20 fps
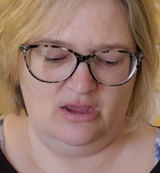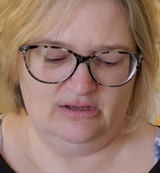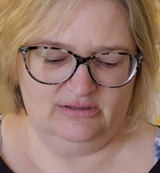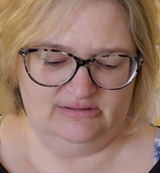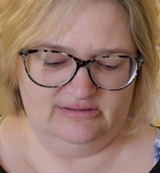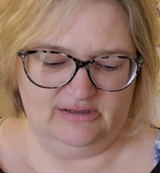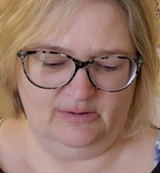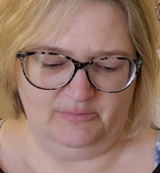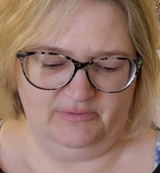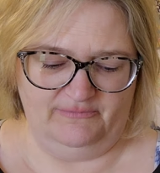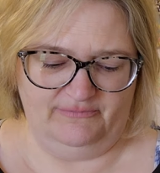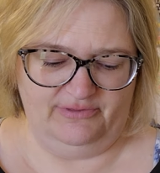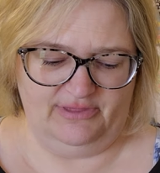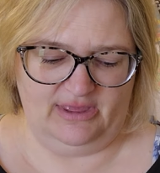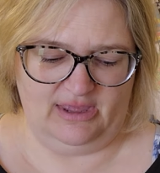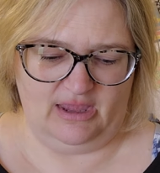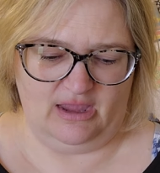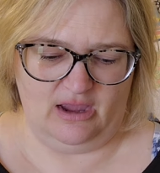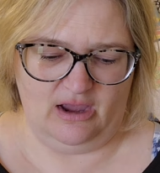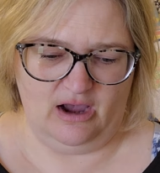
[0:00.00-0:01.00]
some of
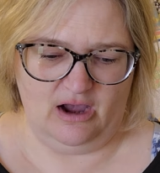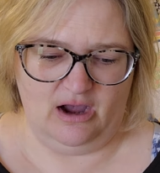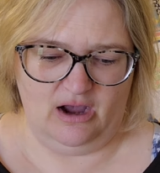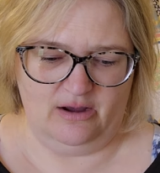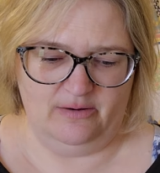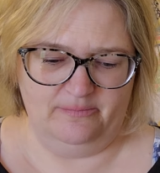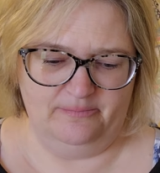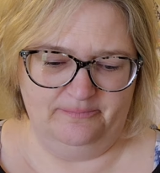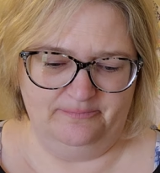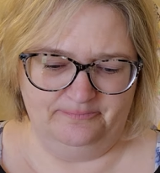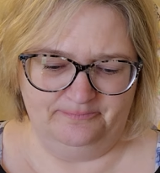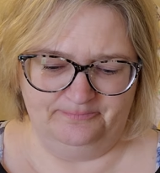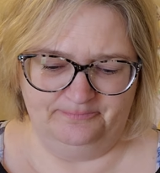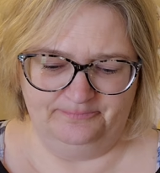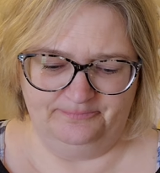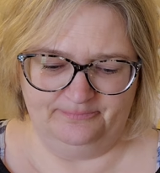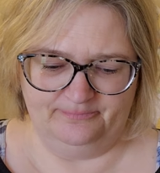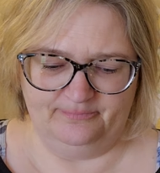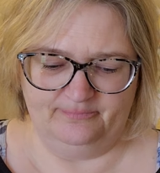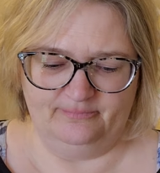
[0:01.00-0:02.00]
the um,
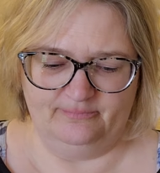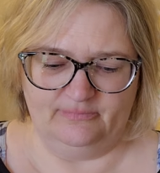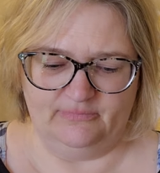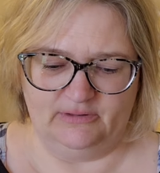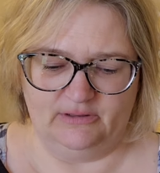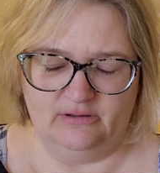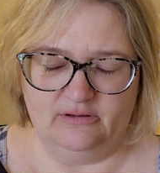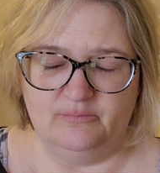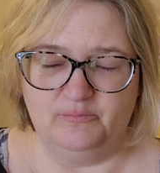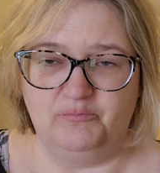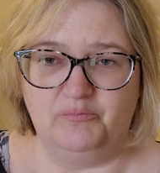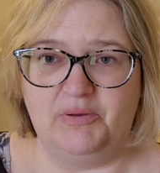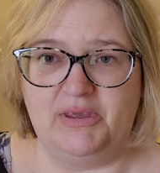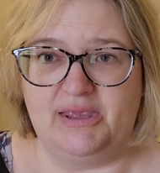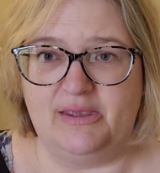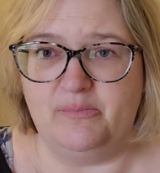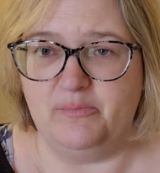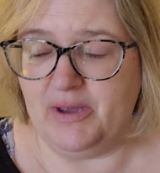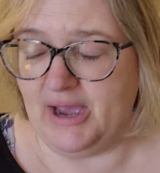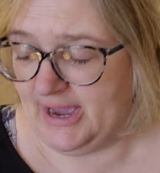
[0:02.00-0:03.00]

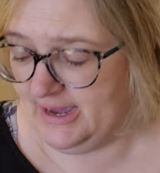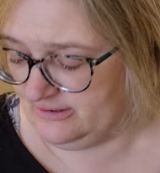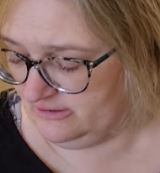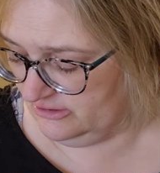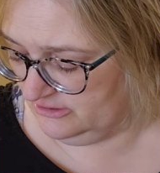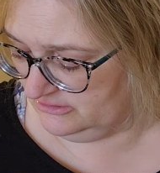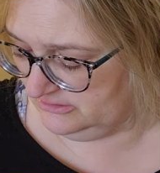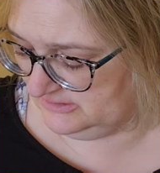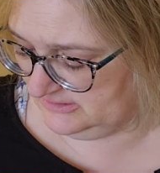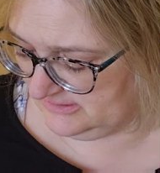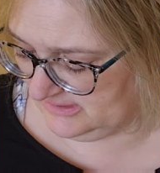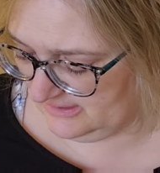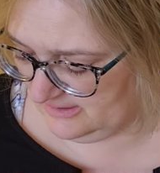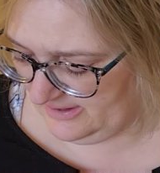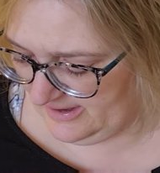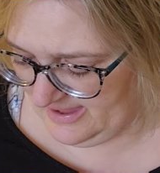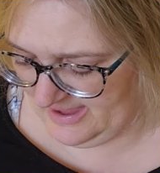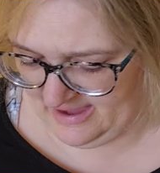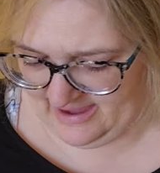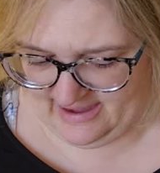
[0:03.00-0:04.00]
patterns that
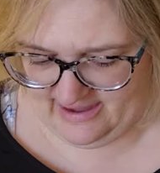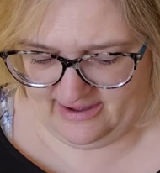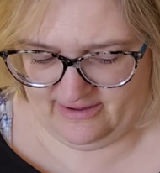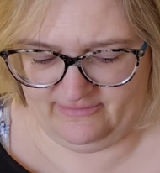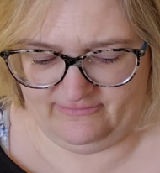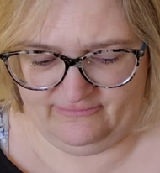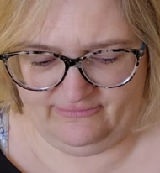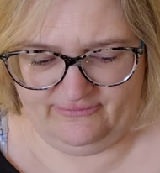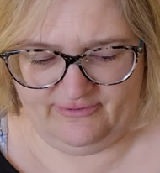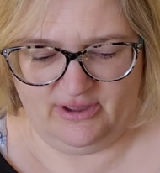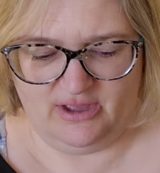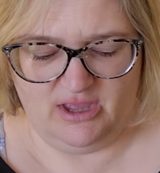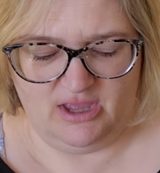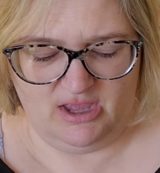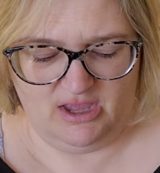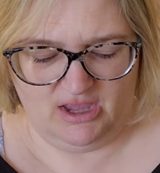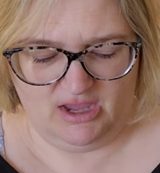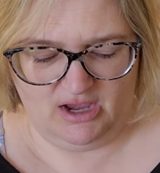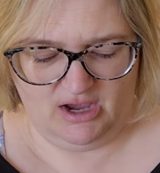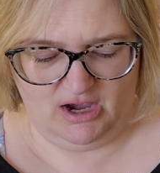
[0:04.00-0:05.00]
I have.
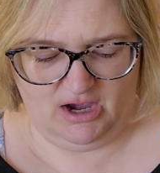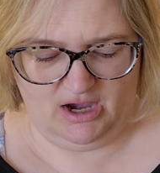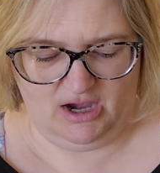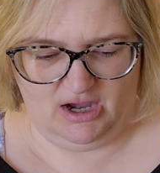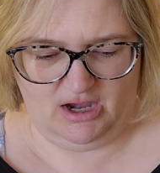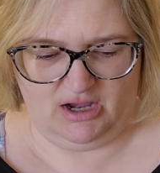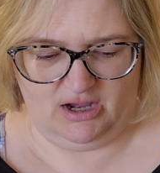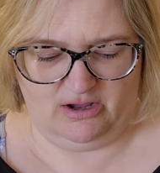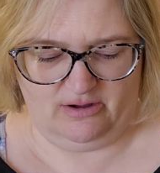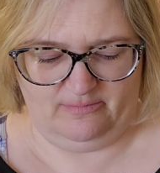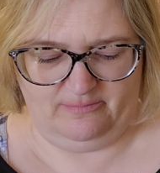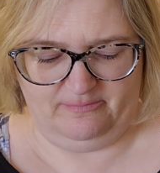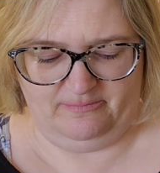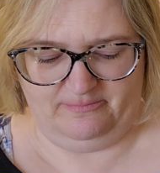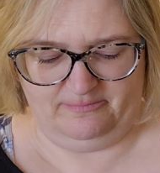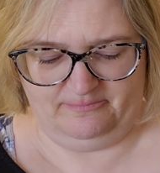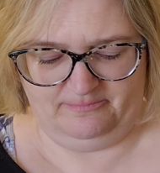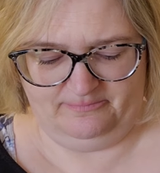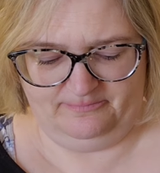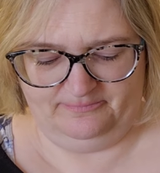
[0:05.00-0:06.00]

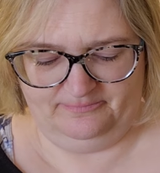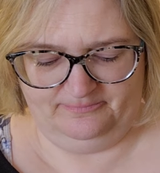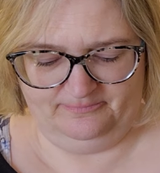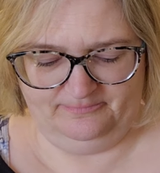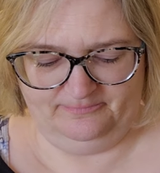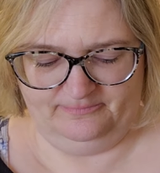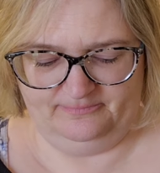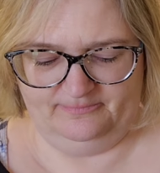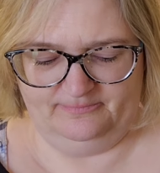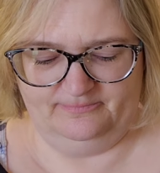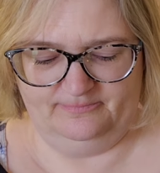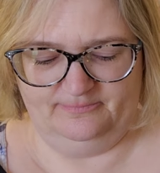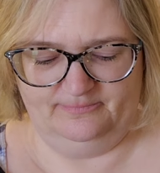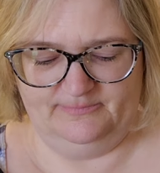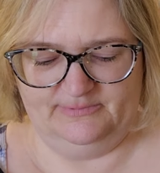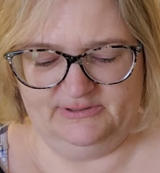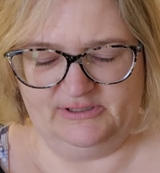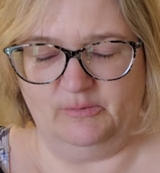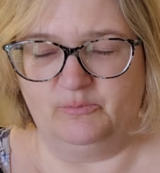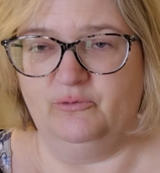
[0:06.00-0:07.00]
Um,
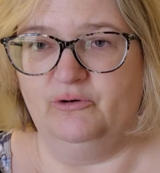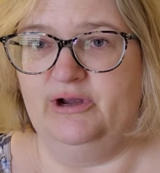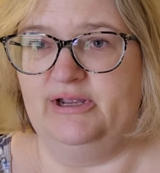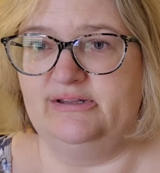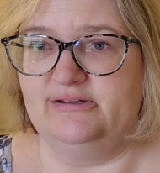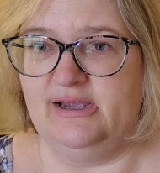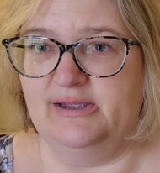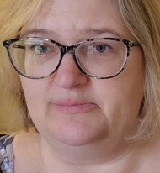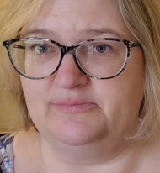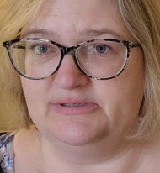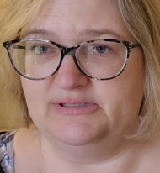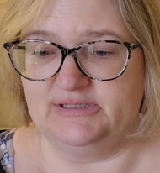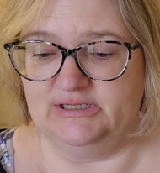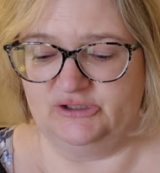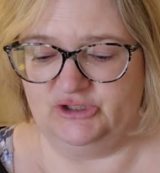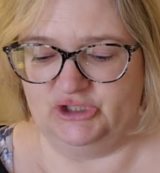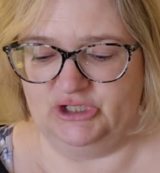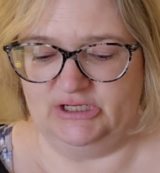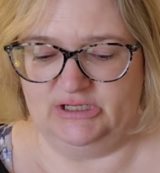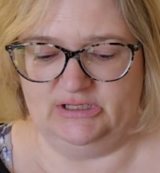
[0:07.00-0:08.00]
summery type
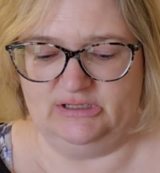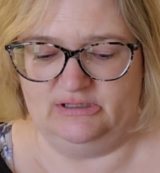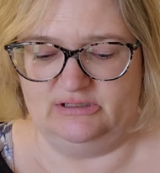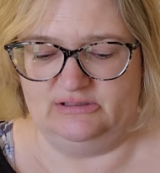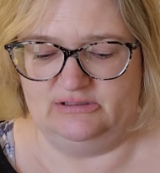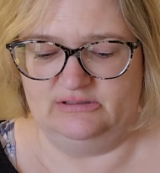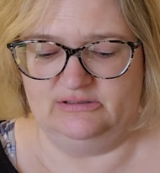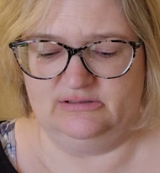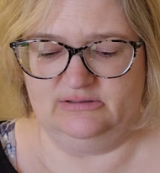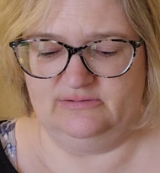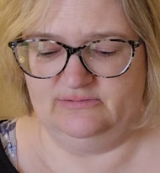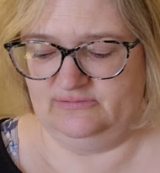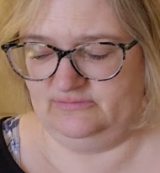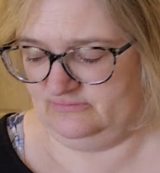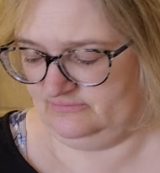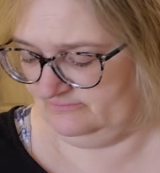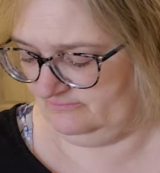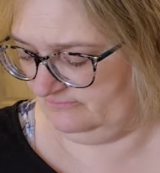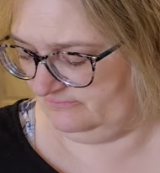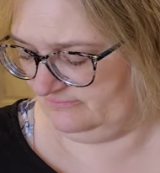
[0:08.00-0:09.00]
stitches,
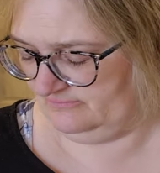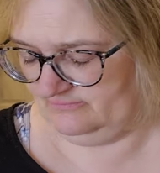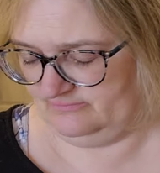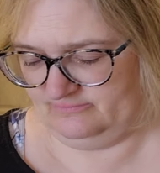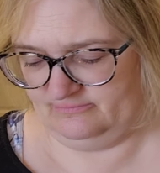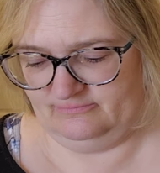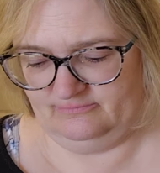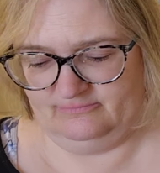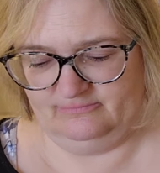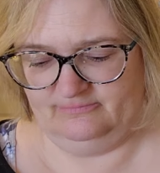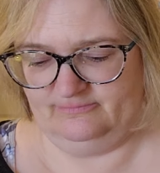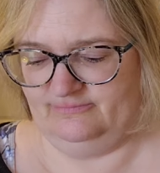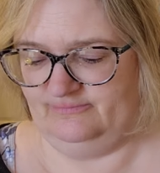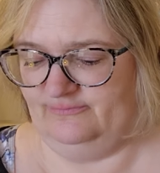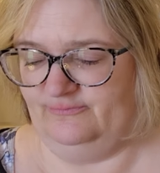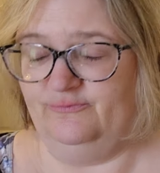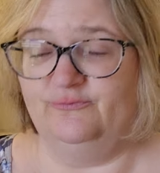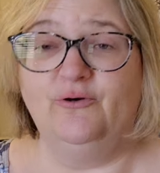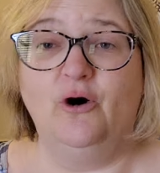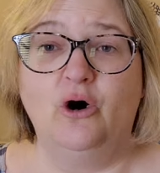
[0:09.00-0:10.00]

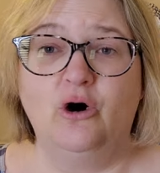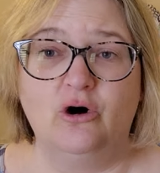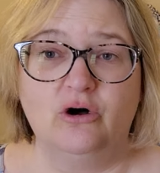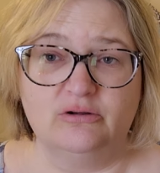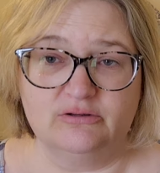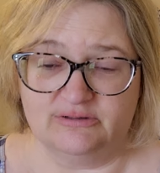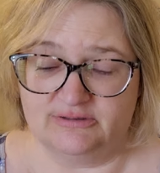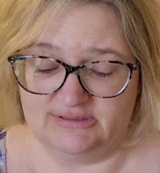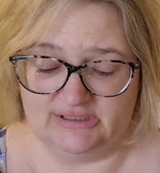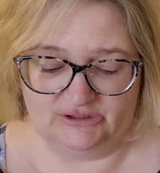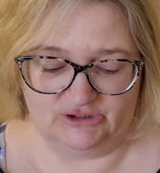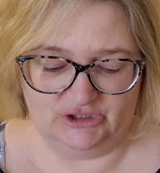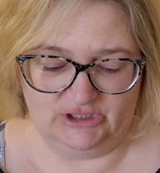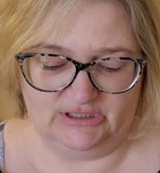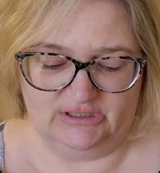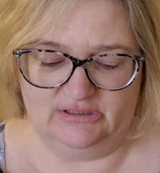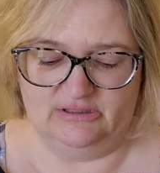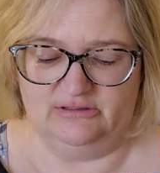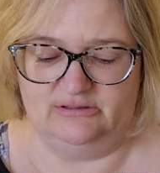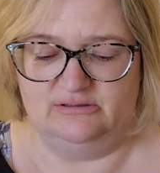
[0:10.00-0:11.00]
fall
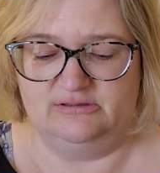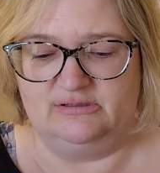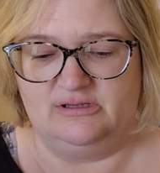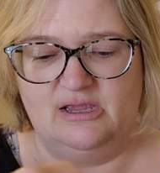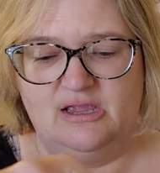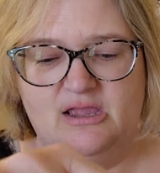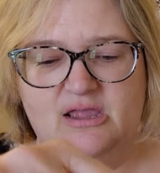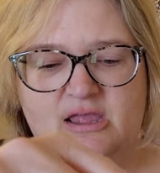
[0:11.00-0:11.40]
stitches.